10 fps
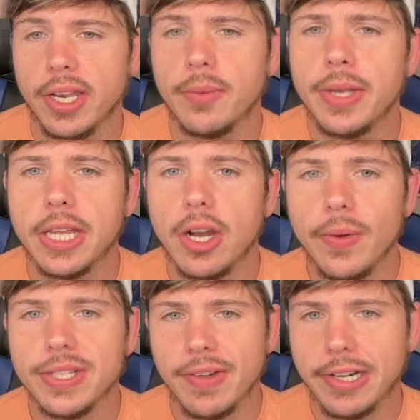can always
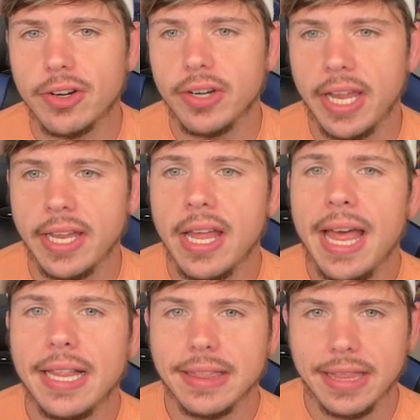find our net
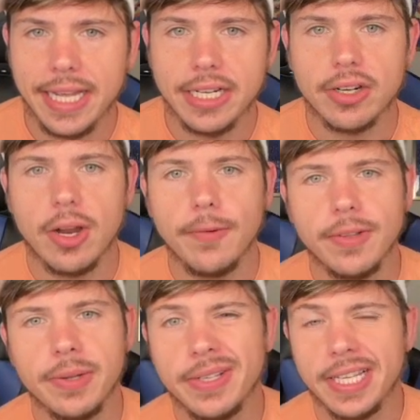later. Hopefully we
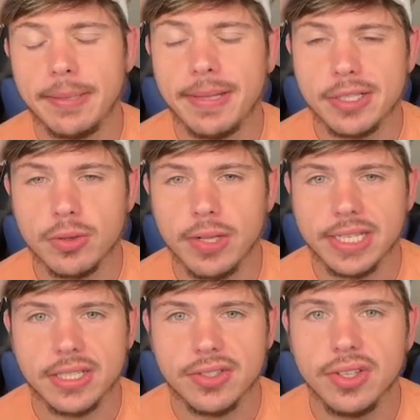can keep that Snorlax
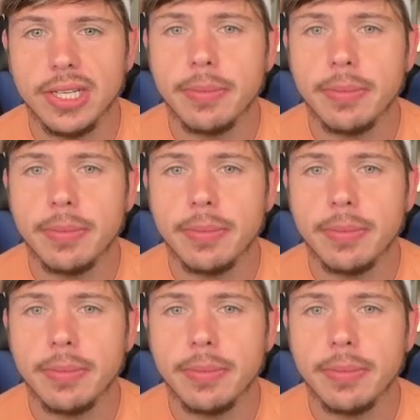asleep.